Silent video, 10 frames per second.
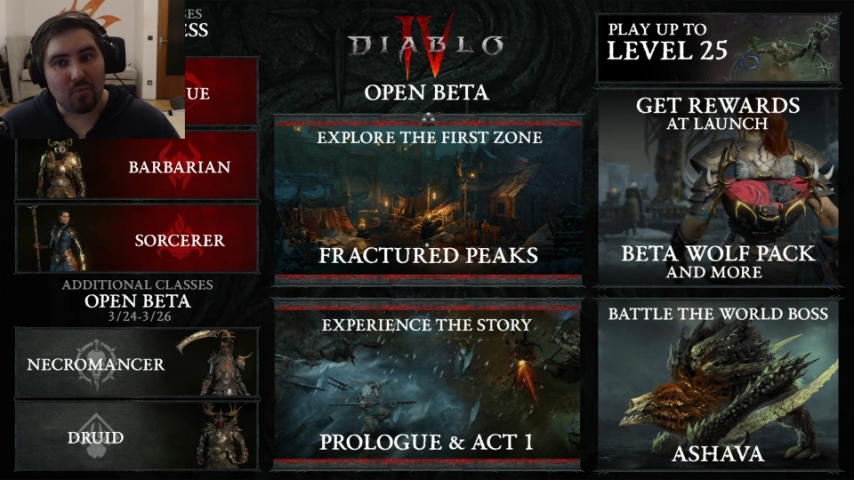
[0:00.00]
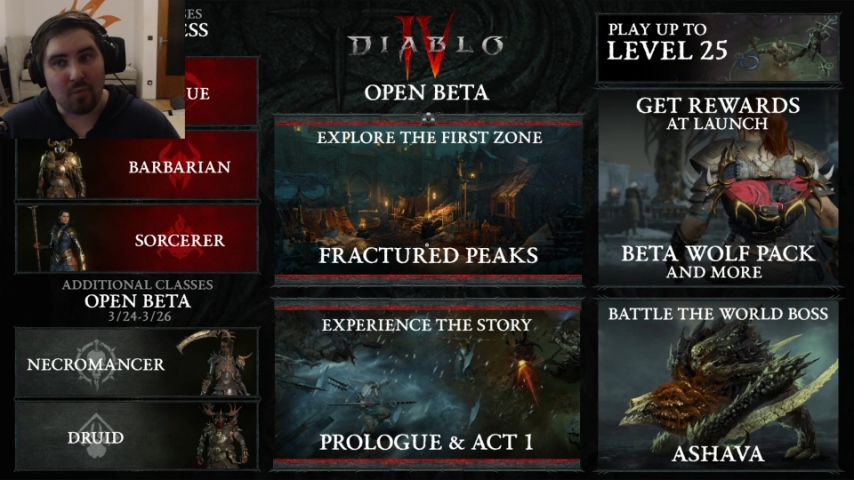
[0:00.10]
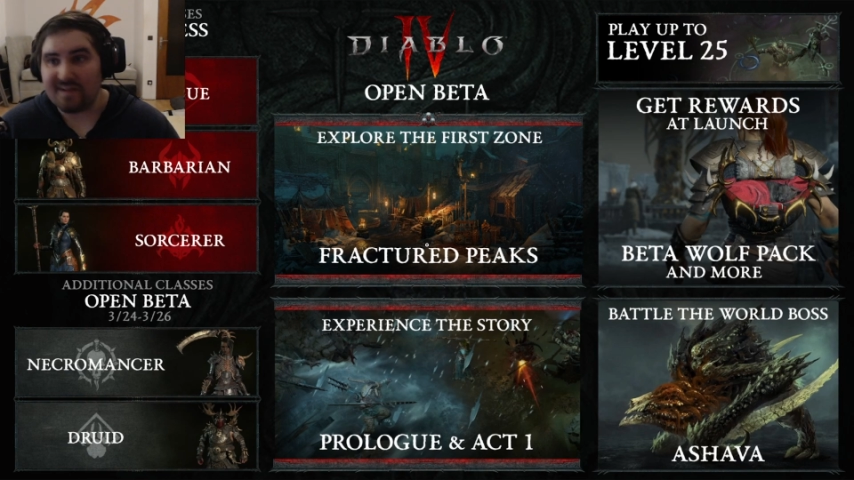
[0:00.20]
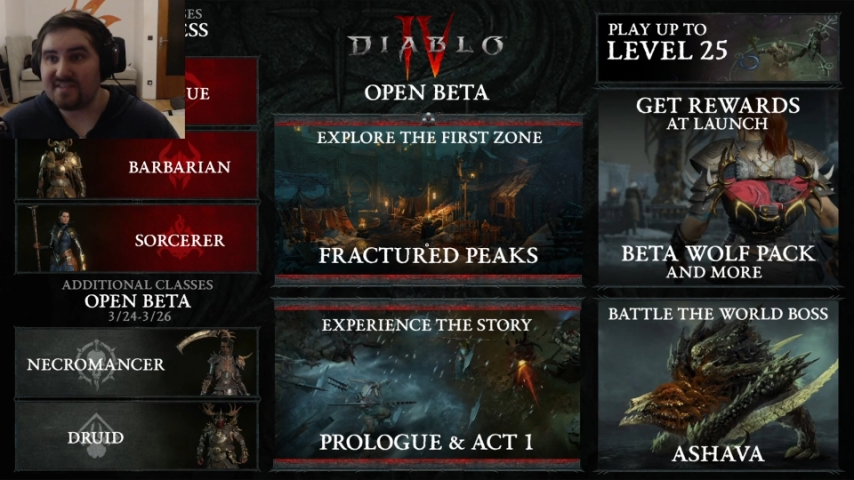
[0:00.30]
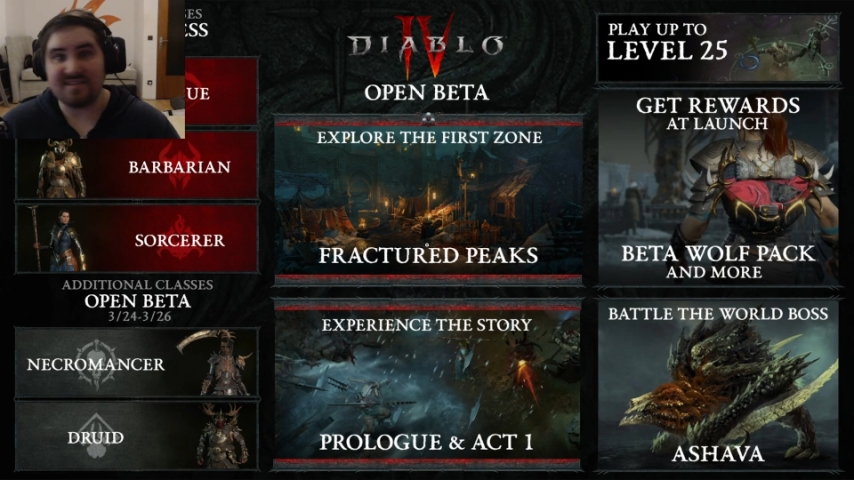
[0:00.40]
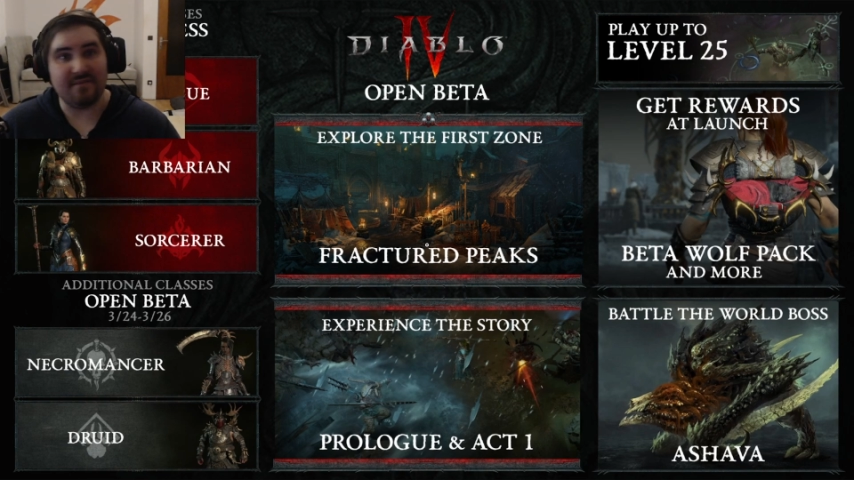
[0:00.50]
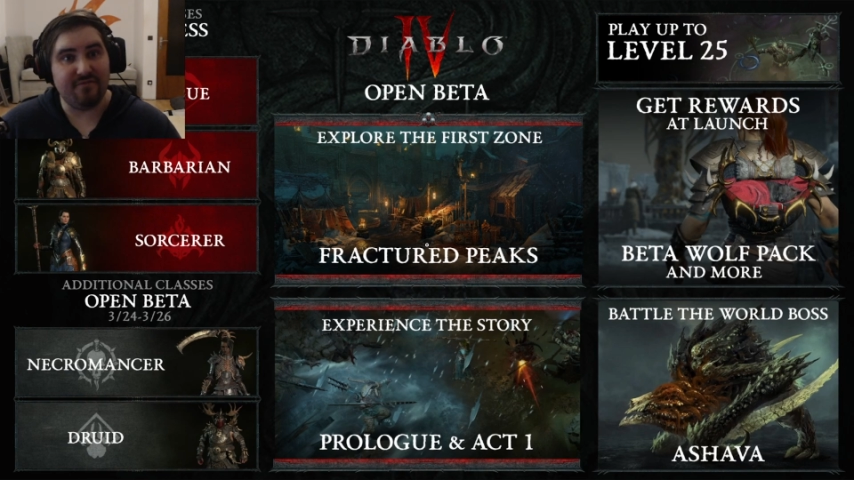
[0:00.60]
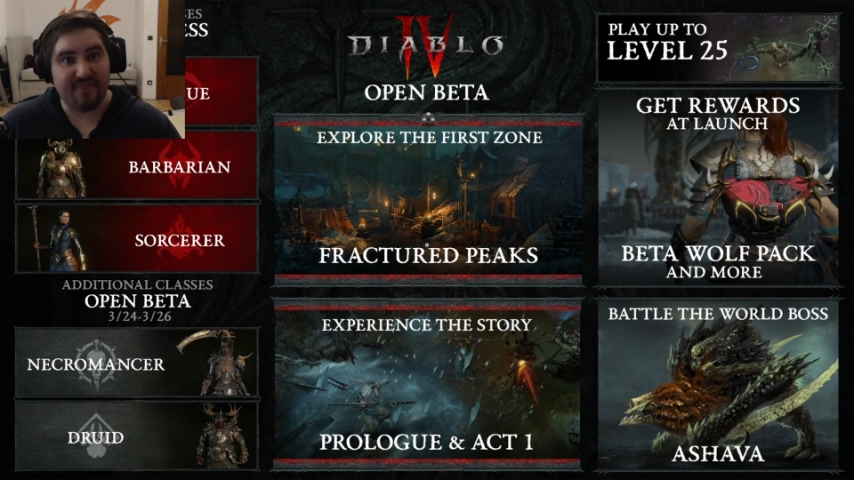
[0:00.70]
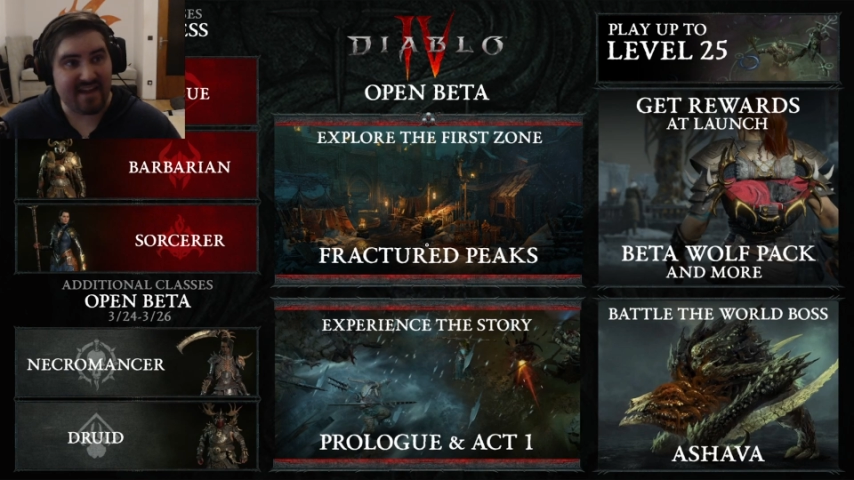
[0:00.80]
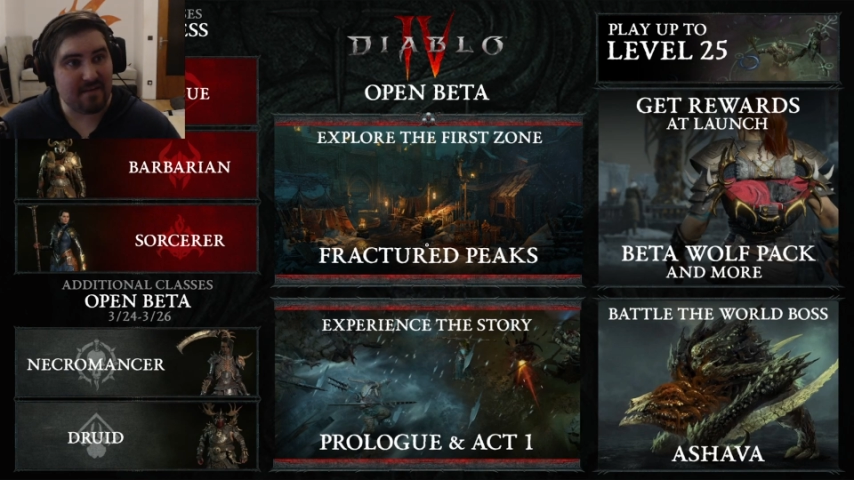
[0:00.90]
what is
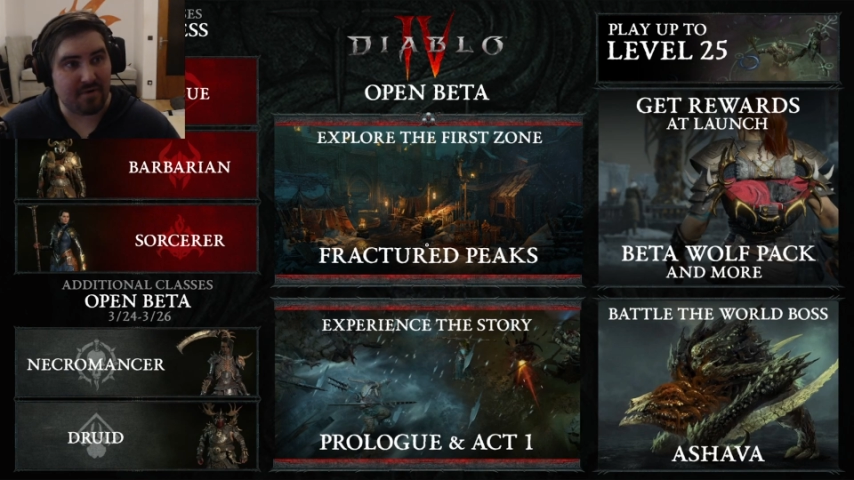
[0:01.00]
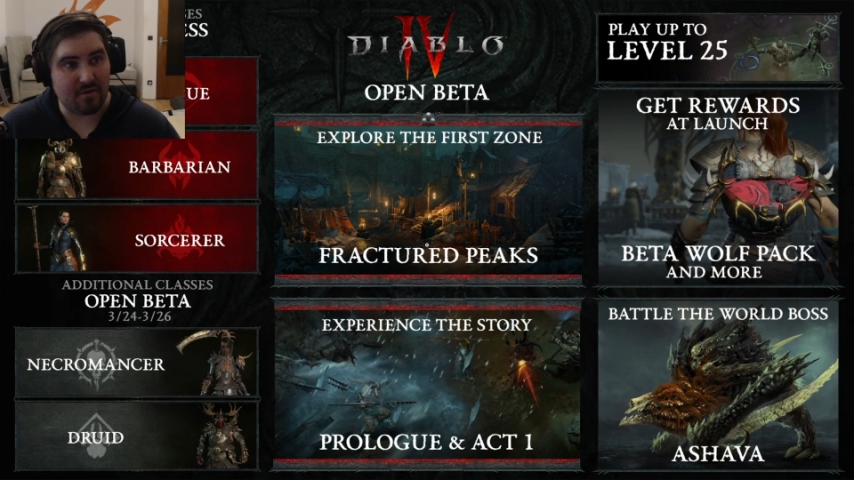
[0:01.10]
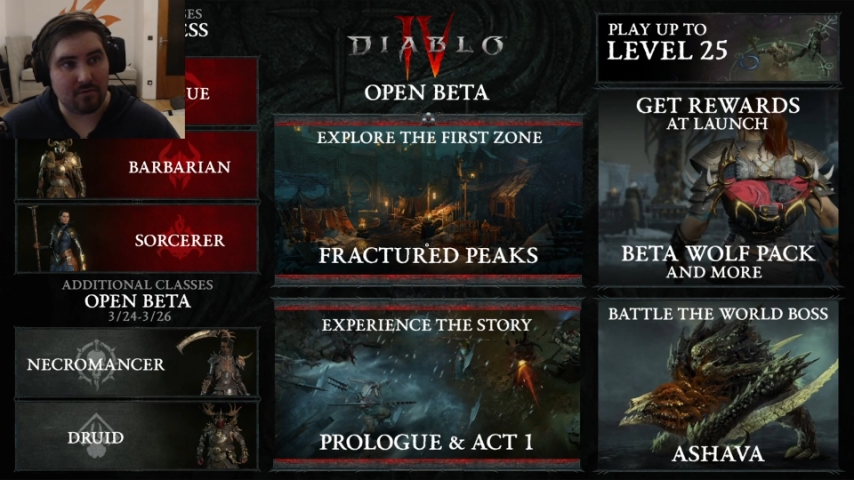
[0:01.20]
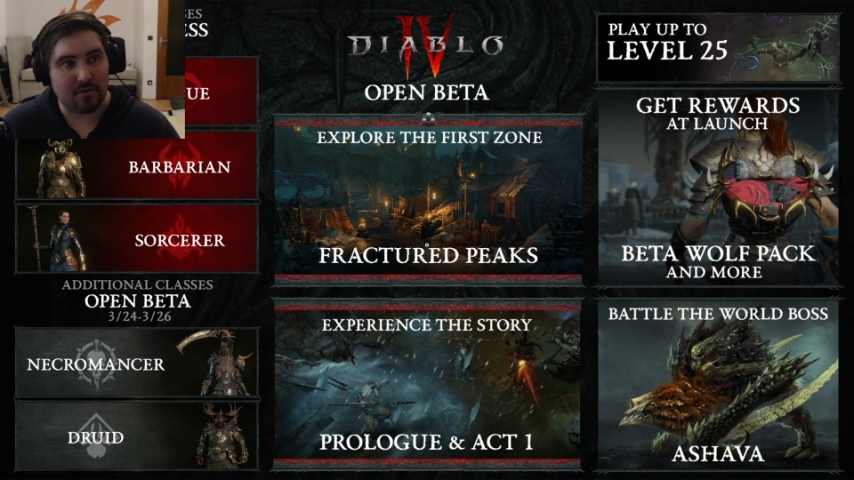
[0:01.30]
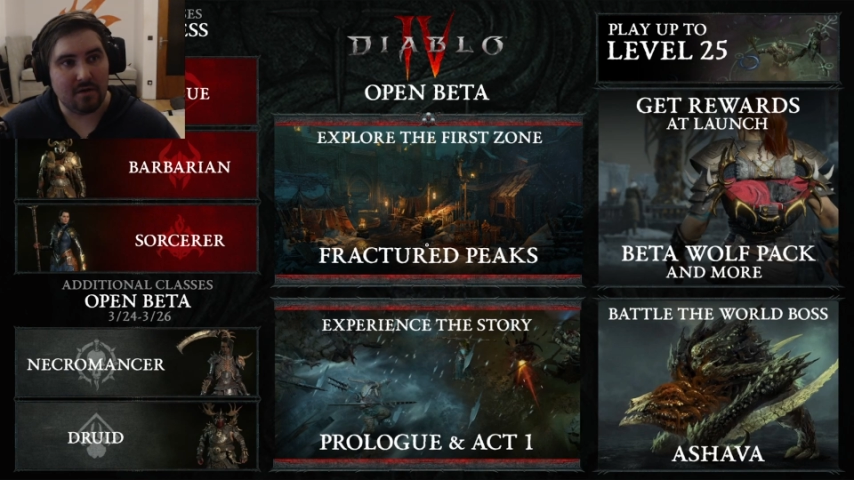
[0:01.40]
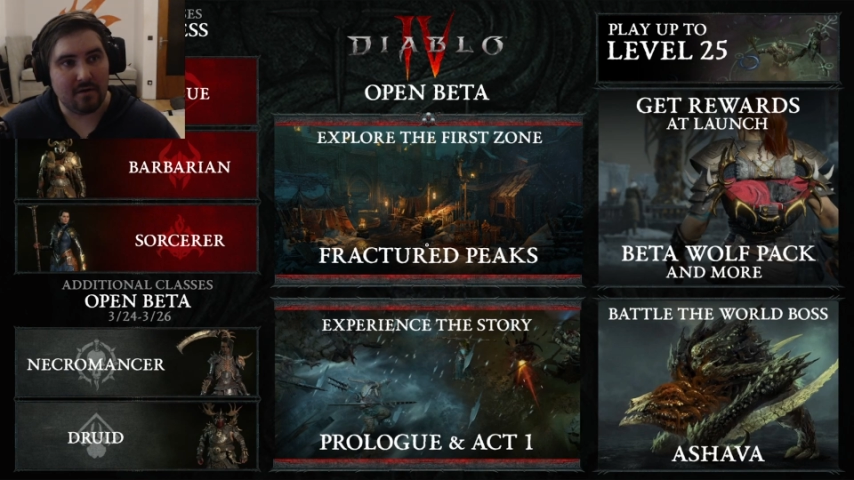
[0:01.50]
available